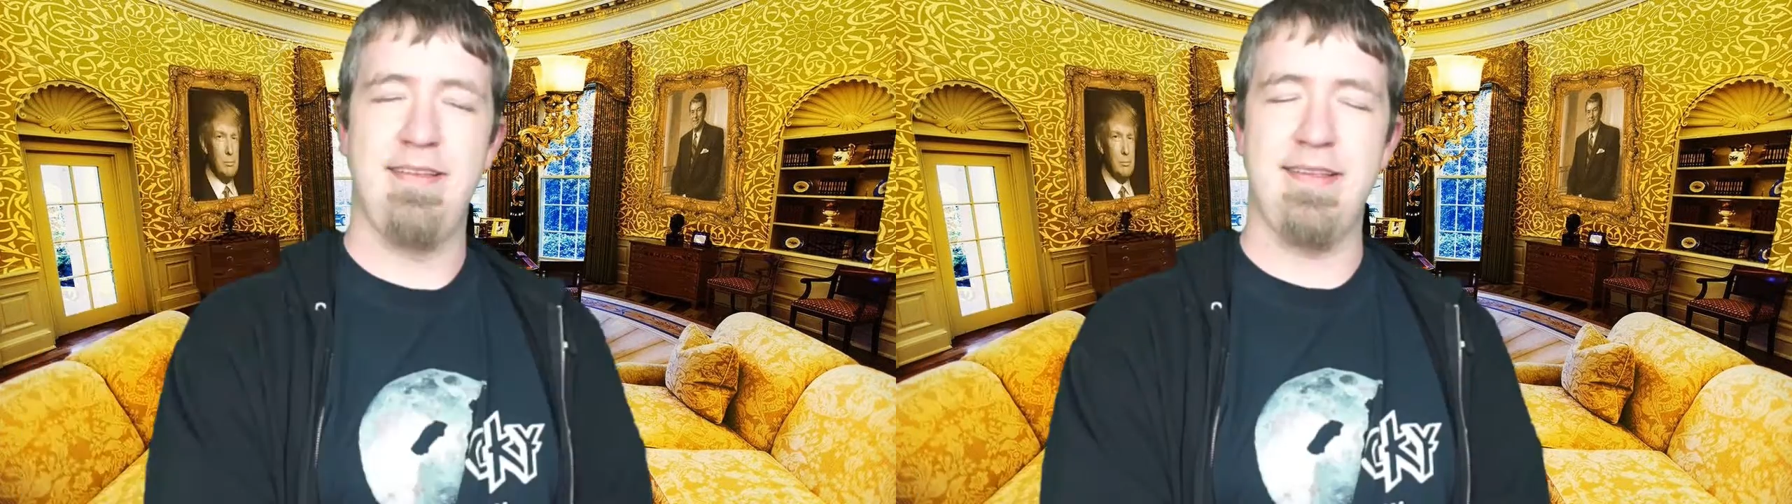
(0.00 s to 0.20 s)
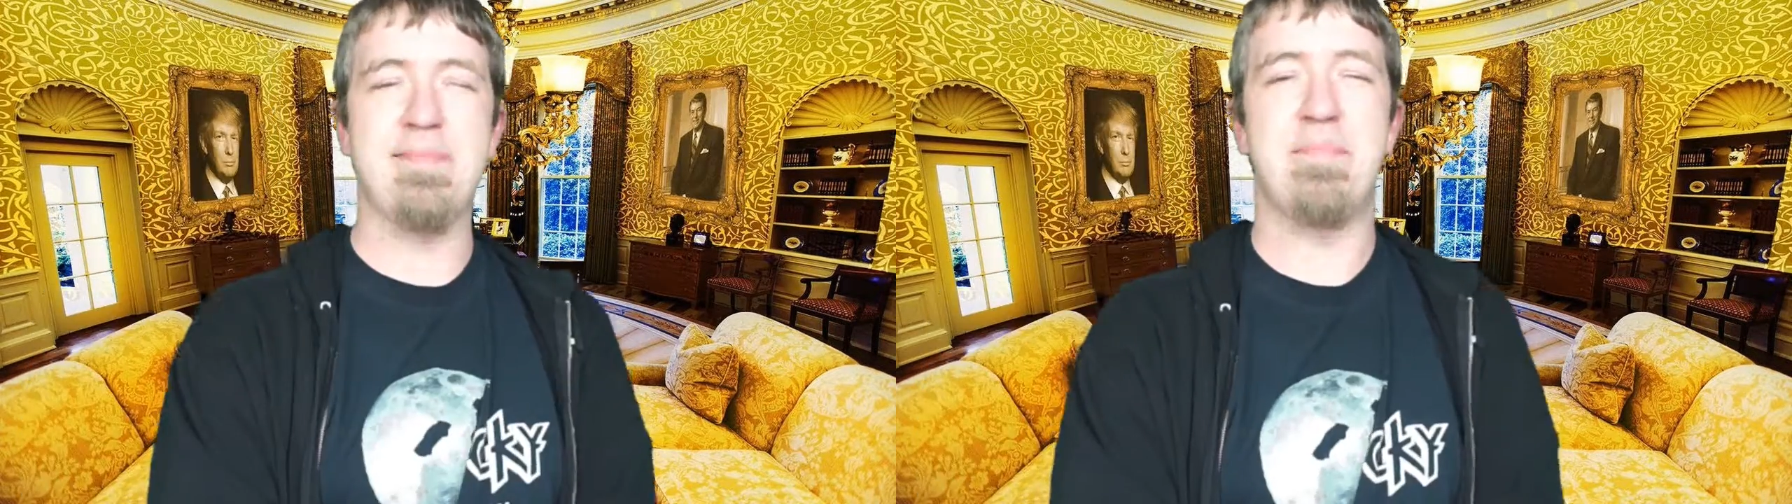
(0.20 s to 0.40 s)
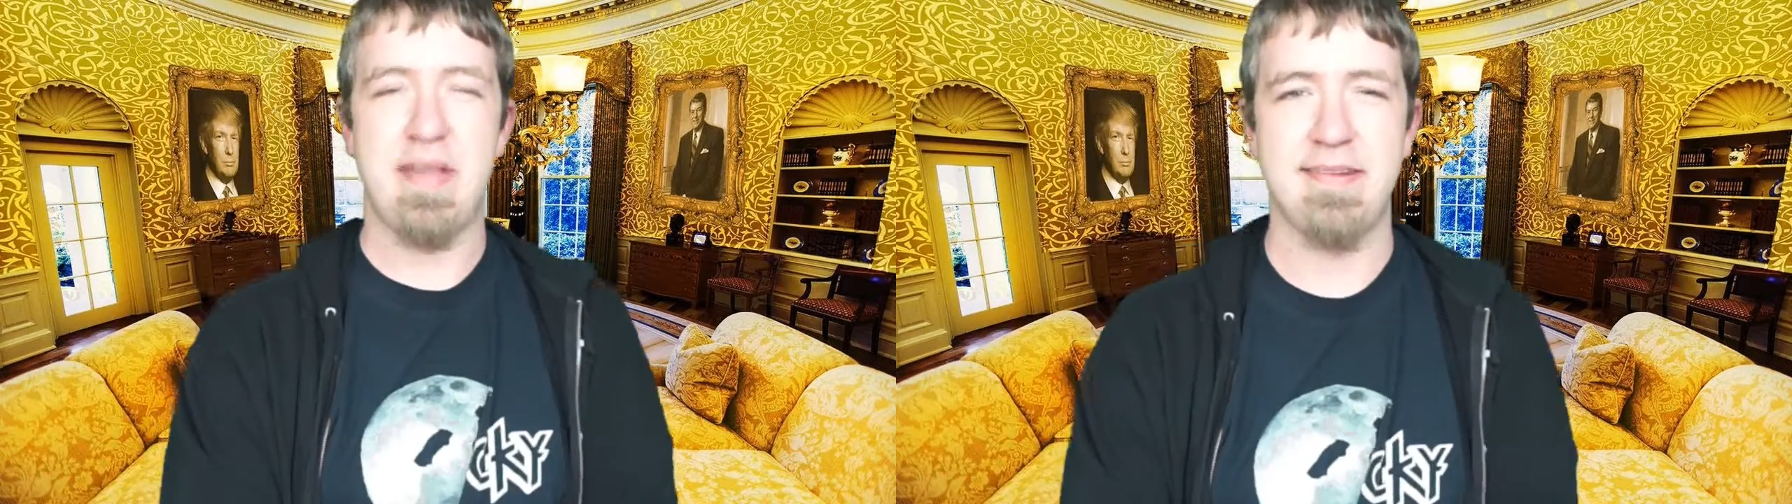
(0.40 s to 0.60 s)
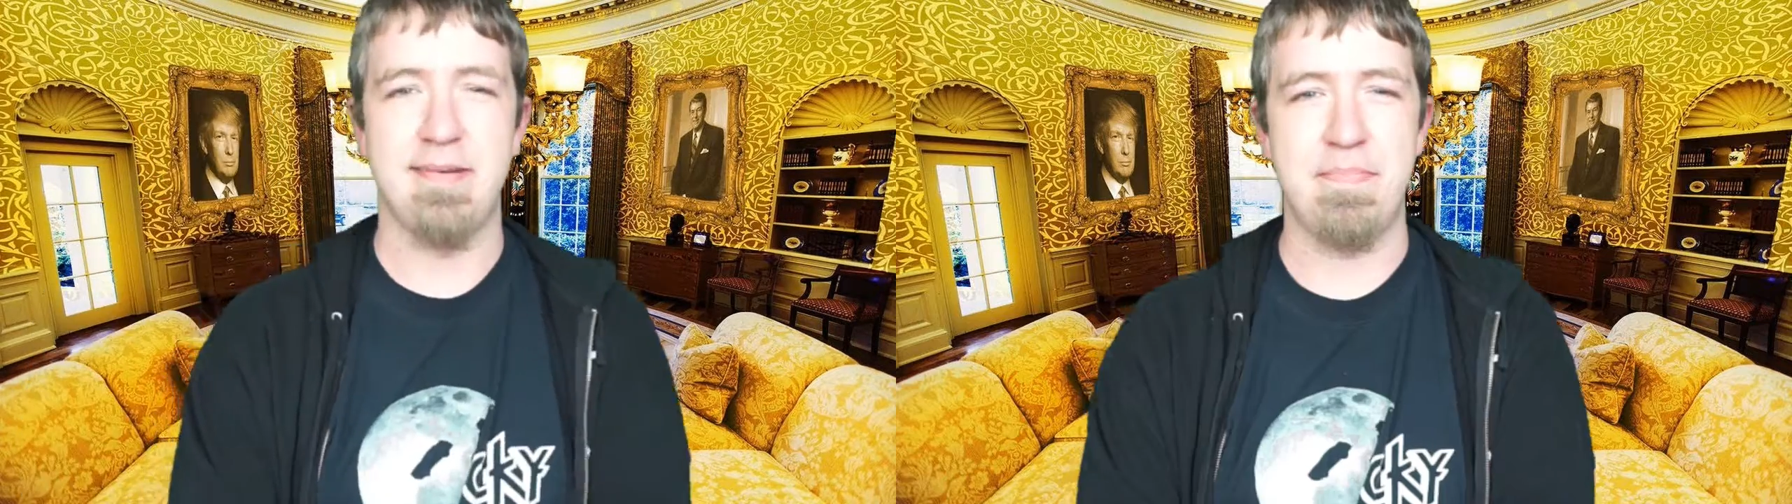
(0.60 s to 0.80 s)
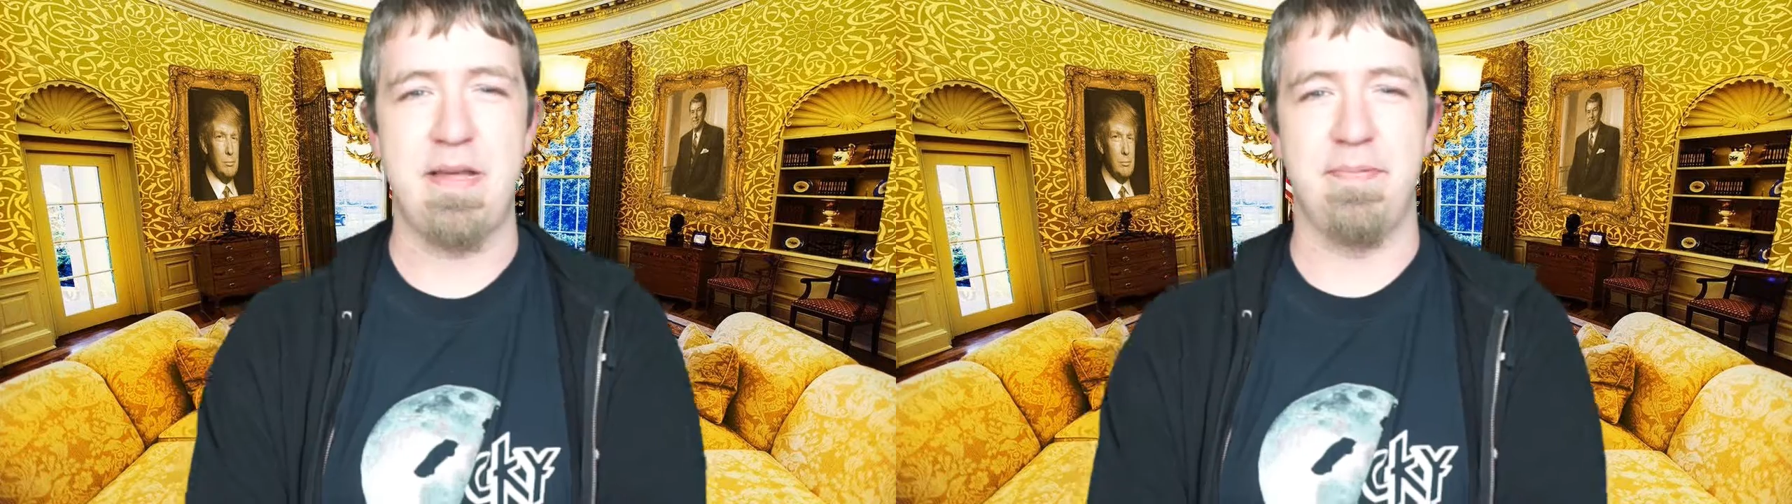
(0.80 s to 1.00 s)
Let's piss
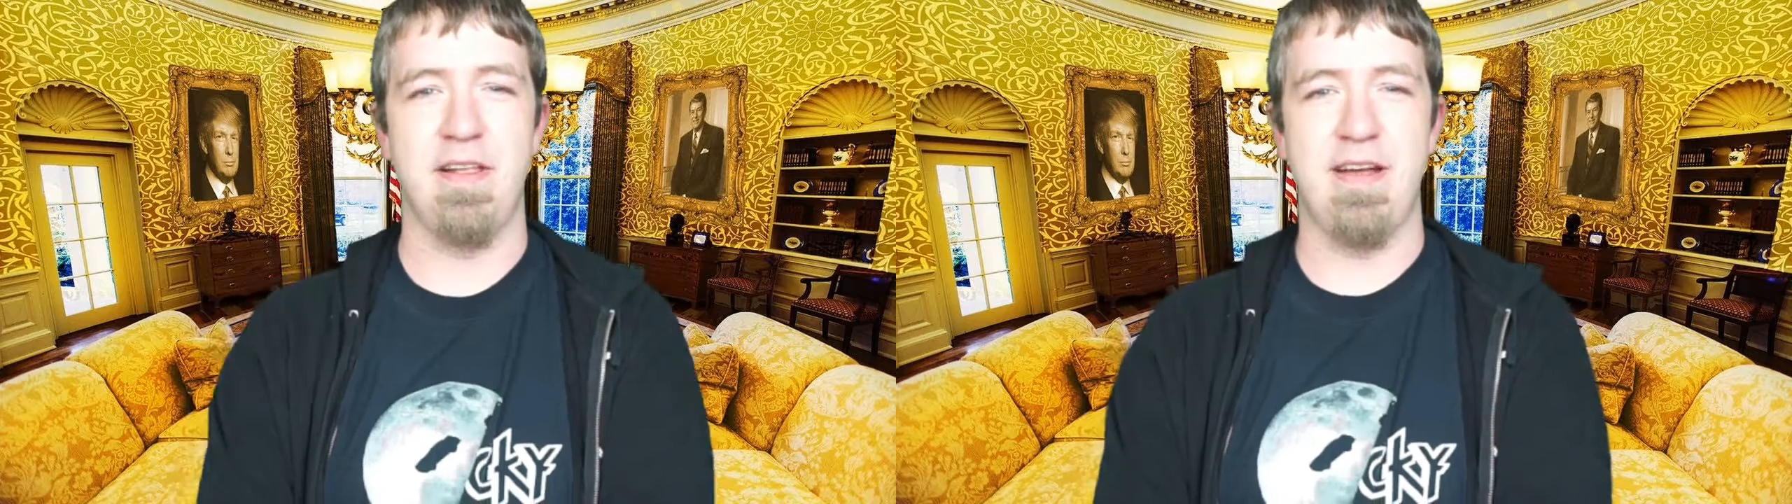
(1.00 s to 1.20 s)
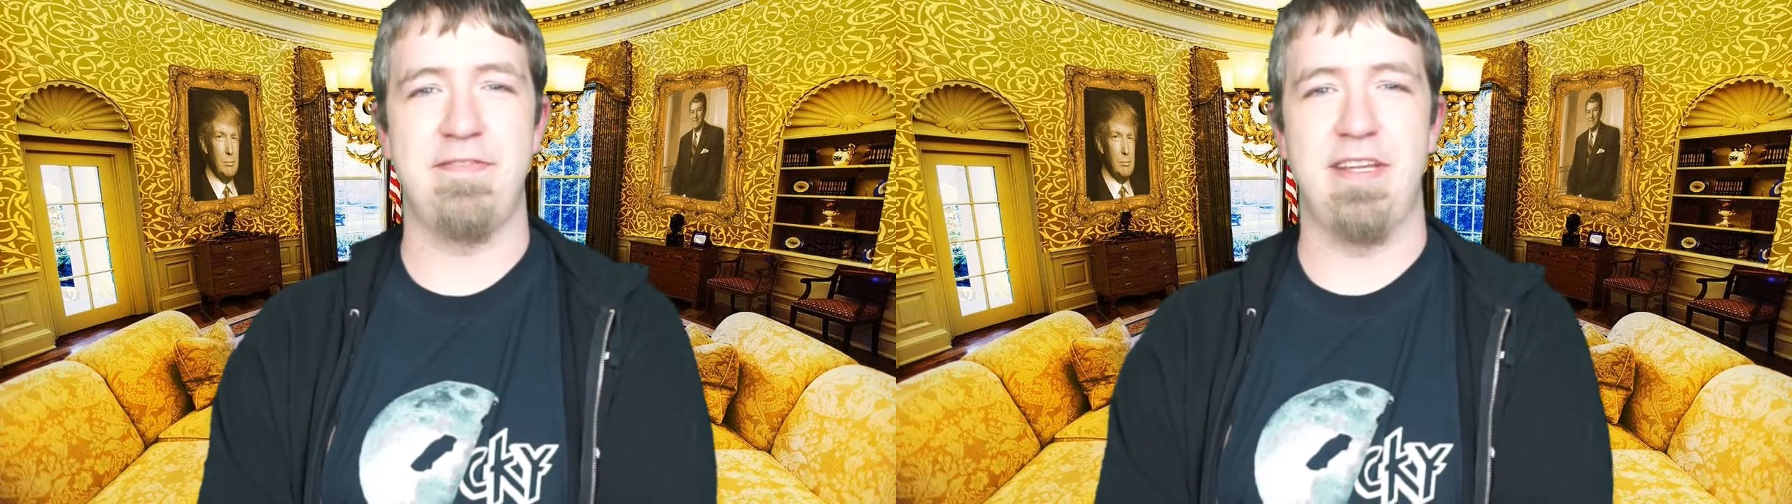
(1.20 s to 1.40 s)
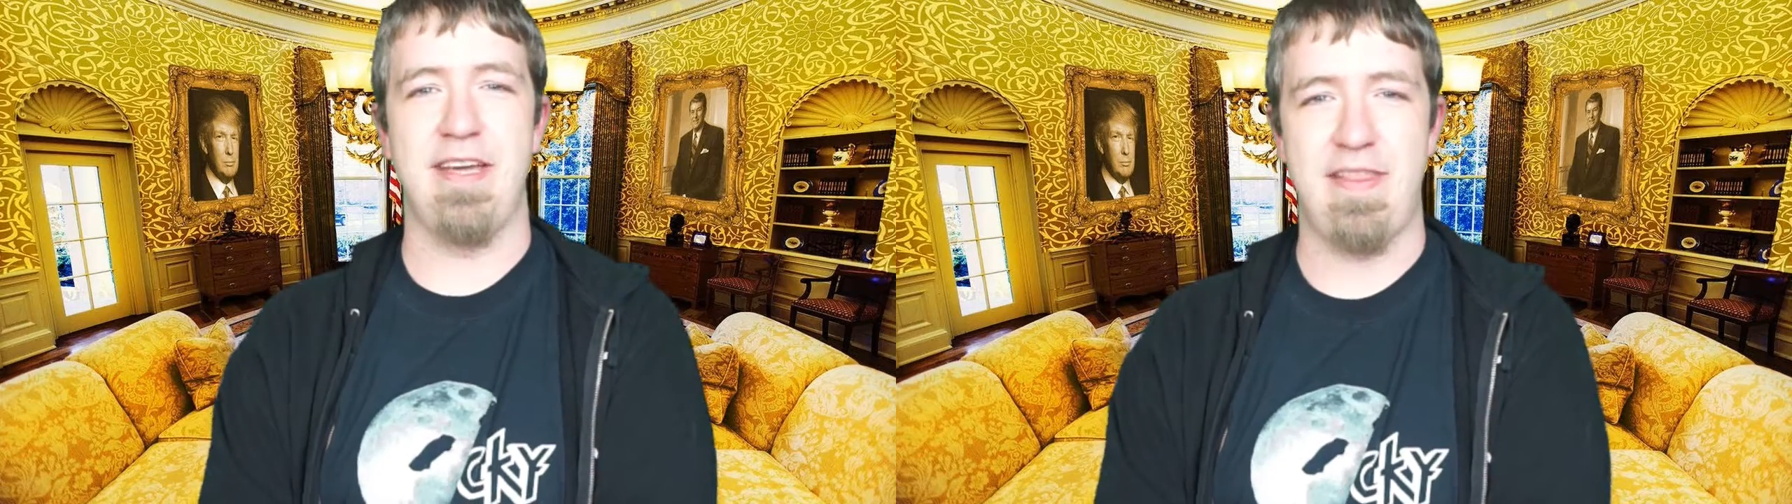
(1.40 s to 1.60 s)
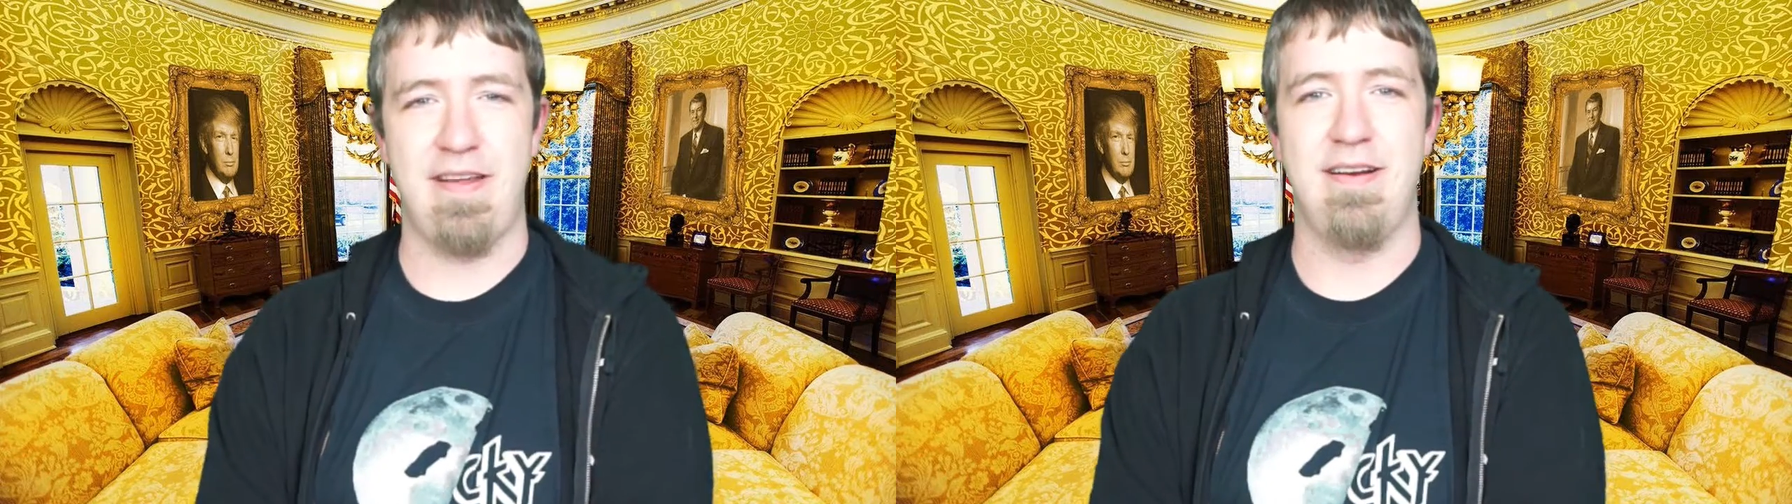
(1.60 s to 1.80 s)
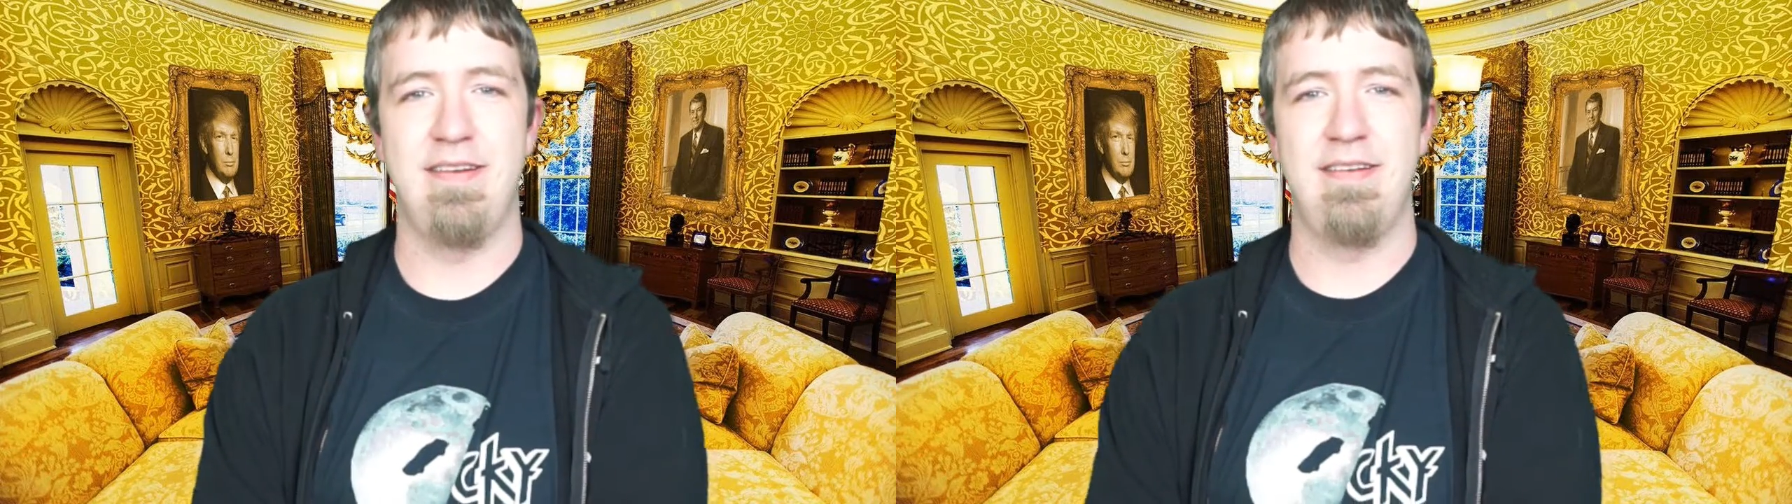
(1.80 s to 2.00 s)
some people off together.